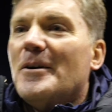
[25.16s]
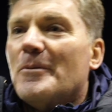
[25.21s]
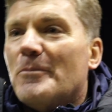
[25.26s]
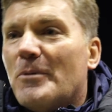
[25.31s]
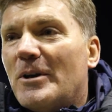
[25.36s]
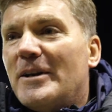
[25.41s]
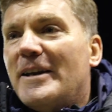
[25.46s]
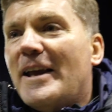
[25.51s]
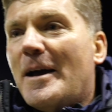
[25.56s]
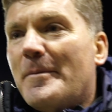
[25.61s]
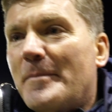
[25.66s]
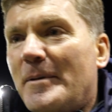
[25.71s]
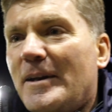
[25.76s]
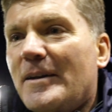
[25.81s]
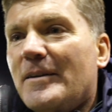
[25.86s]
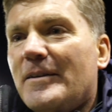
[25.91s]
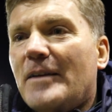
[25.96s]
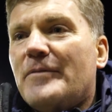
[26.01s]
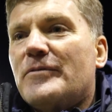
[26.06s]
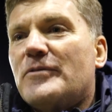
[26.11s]
Well, yeah, I
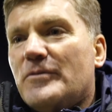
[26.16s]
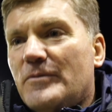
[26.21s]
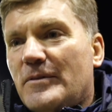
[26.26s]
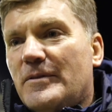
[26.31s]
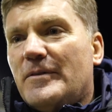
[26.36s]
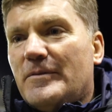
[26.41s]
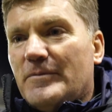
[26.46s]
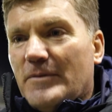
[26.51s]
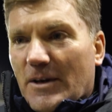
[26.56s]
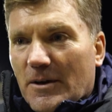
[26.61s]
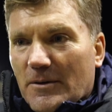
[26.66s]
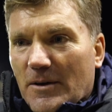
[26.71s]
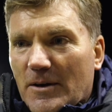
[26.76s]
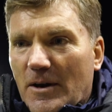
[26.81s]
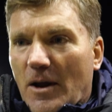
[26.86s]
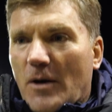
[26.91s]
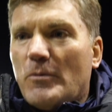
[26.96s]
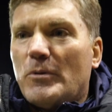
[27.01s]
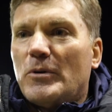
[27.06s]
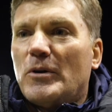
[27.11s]
mean, they've... You know,
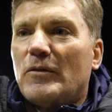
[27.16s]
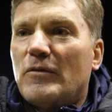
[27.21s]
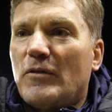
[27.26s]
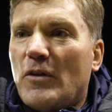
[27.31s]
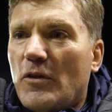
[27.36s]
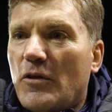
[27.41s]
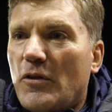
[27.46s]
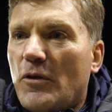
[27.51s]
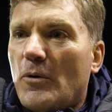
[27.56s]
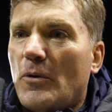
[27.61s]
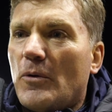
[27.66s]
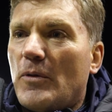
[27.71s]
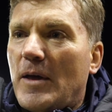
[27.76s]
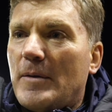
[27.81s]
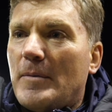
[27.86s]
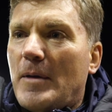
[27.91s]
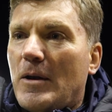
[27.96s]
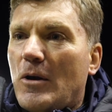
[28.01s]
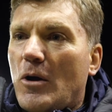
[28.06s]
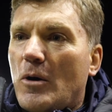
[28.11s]
I wouldn't have thought
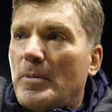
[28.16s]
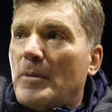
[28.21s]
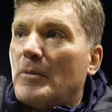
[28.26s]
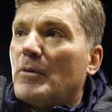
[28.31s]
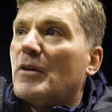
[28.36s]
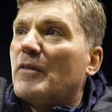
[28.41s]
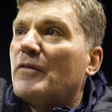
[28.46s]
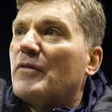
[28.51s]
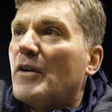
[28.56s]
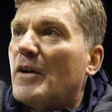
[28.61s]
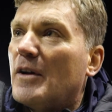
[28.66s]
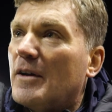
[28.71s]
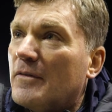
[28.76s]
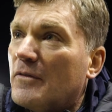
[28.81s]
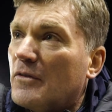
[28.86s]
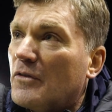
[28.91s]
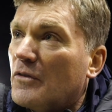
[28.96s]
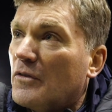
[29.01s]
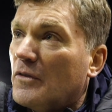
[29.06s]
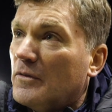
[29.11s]
that a lot of people would
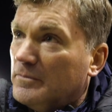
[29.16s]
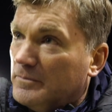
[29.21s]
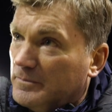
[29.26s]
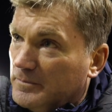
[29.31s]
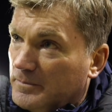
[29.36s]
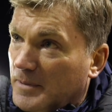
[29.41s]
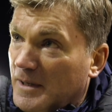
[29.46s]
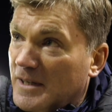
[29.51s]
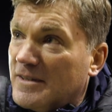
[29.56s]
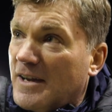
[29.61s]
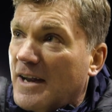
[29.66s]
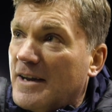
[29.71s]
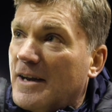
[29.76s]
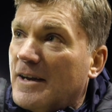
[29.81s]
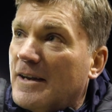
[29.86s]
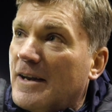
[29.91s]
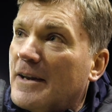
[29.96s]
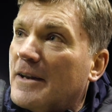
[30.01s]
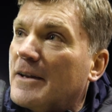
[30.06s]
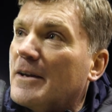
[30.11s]
have been saying
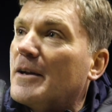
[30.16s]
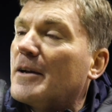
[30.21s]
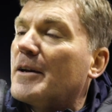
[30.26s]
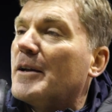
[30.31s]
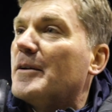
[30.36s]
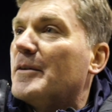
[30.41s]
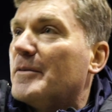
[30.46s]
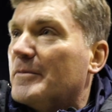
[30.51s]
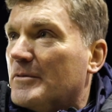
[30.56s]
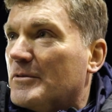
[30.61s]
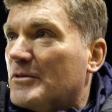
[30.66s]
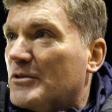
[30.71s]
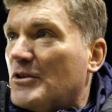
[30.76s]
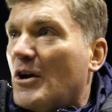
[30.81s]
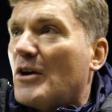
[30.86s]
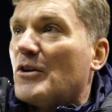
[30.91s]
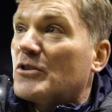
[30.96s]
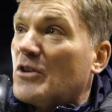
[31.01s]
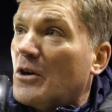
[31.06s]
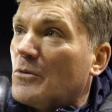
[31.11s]
that Lincoln are going to
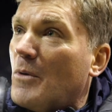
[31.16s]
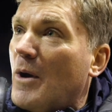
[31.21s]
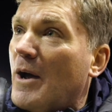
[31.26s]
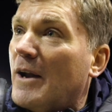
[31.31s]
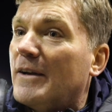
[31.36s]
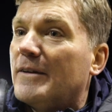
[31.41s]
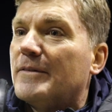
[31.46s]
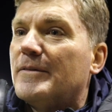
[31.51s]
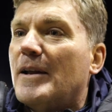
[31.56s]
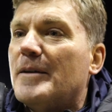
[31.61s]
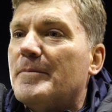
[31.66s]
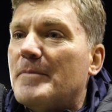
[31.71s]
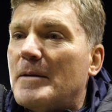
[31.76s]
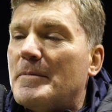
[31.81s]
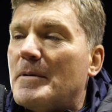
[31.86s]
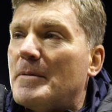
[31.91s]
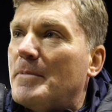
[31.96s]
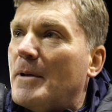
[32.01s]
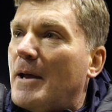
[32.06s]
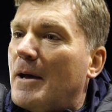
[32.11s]
start so well and
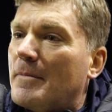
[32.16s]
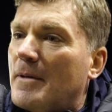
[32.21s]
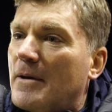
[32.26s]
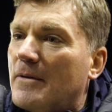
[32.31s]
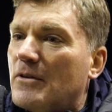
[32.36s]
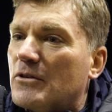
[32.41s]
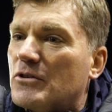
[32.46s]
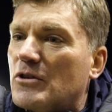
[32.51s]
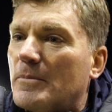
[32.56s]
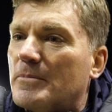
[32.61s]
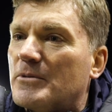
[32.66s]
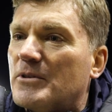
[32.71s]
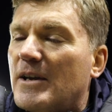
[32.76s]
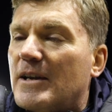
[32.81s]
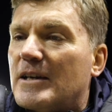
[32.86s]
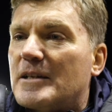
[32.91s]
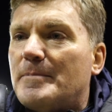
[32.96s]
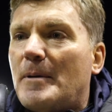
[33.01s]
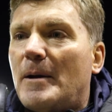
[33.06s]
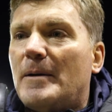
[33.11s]
maybe be up there in the top
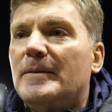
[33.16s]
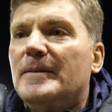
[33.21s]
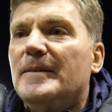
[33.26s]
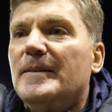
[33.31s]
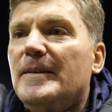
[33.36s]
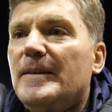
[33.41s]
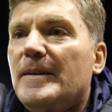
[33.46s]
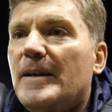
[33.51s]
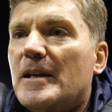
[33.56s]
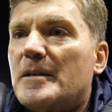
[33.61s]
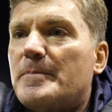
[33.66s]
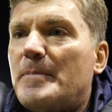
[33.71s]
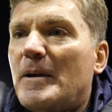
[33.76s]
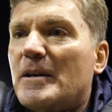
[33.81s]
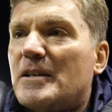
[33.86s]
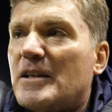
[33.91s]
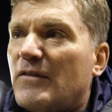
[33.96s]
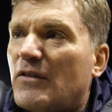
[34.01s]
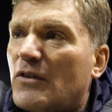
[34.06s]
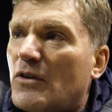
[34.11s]
six, but it's been
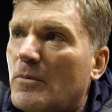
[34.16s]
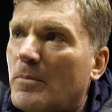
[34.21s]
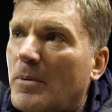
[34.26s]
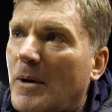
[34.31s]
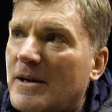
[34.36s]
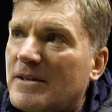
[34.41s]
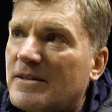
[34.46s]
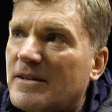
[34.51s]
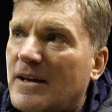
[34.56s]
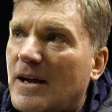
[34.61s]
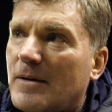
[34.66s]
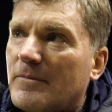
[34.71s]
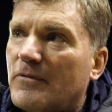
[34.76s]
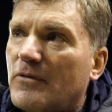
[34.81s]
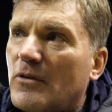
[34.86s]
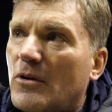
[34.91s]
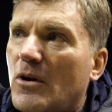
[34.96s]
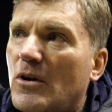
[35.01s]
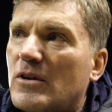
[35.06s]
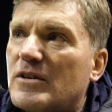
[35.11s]
a difficult place to come
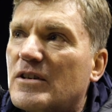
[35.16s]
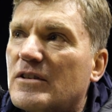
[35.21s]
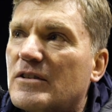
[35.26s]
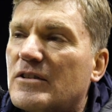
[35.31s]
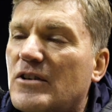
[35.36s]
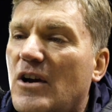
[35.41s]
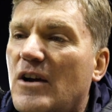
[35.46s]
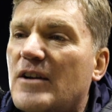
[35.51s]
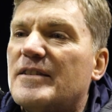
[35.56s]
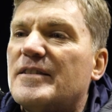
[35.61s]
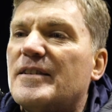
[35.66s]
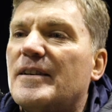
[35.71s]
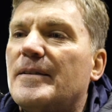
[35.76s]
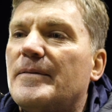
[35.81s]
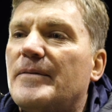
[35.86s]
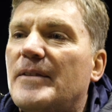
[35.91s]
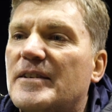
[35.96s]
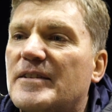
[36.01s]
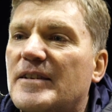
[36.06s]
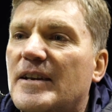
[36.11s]
for a lot of sides
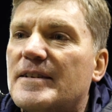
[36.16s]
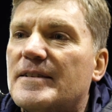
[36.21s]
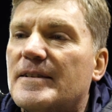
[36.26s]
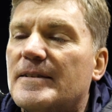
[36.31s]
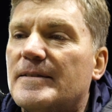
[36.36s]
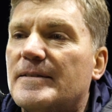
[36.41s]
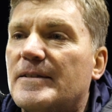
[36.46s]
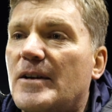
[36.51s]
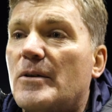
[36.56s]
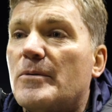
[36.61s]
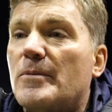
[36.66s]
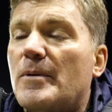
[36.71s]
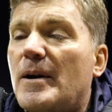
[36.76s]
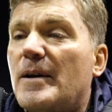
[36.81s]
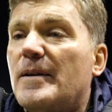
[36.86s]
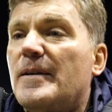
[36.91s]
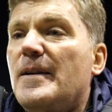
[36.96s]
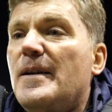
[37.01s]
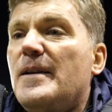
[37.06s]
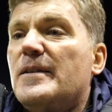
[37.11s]
this season.
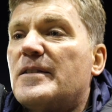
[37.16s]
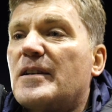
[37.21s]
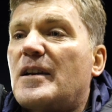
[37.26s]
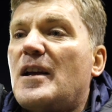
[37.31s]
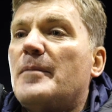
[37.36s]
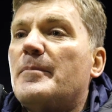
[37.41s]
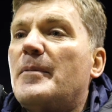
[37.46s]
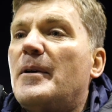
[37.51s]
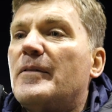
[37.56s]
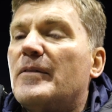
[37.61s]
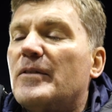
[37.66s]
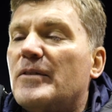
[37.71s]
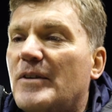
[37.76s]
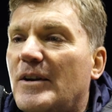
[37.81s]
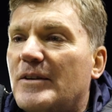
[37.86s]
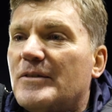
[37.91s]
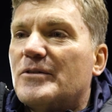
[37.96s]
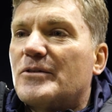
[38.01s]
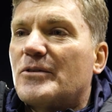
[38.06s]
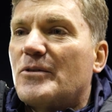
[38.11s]
So to come here
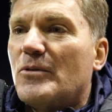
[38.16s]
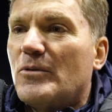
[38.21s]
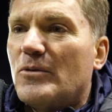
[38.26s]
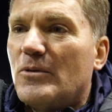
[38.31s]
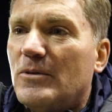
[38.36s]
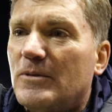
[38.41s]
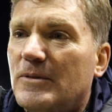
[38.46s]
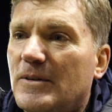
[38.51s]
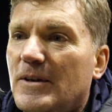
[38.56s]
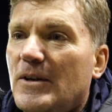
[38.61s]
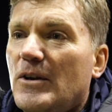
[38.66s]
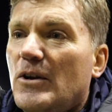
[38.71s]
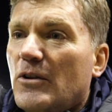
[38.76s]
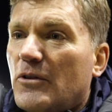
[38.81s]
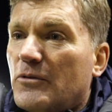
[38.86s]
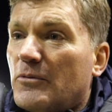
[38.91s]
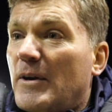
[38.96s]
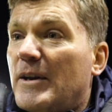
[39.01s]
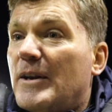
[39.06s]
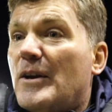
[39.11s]
and score
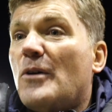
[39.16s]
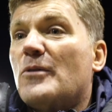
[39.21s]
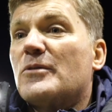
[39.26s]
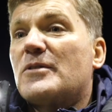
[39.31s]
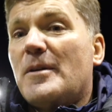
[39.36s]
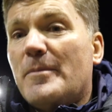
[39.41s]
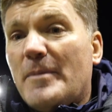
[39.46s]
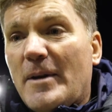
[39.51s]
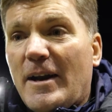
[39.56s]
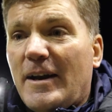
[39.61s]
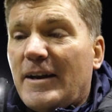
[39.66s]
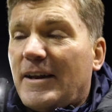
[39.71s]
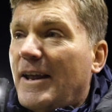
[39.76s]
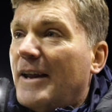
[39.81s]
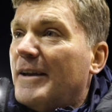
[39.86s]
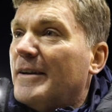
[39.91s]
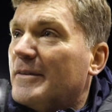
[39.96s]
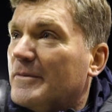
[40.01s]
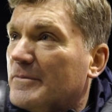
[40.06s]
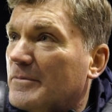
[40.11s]
three goals, I mean, and
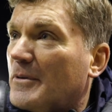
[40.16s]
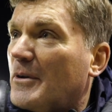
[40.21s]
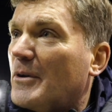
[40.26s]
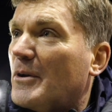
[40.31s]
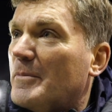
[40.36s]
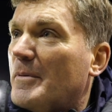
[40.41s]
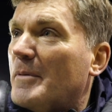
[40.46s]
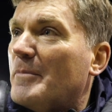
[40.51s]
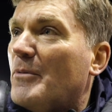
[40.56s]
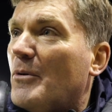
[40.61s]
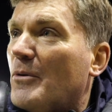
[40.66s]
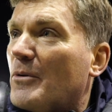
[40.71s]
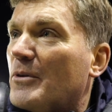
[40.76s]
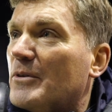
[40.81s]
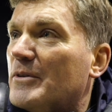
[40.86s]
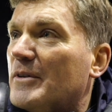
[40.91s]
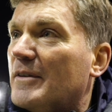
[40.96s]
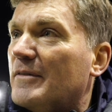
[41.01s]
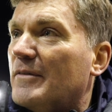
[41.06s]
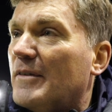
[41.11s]
again, it could have been more,
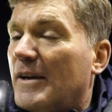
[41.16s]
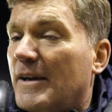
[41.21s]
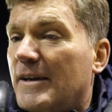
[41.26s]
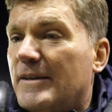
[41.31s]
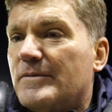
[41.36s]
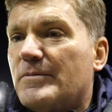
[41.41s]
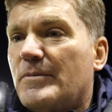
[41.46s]
couldn't it, really?